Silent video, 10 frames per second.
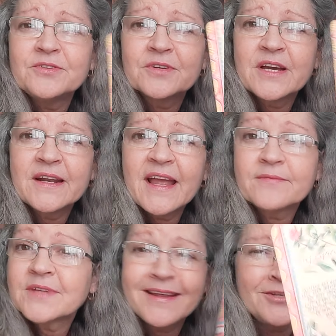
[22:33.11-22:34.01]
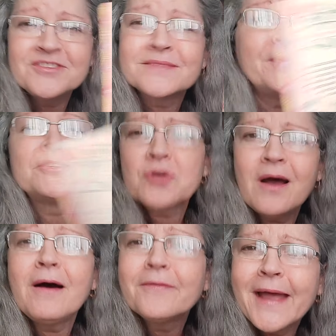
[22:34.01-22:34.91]
and you're going to have to, and you spent
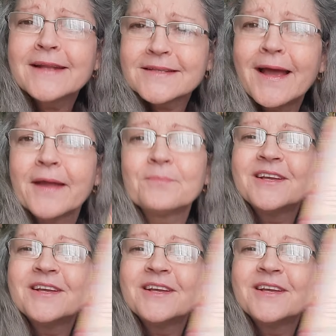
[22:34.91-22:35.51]
all that time.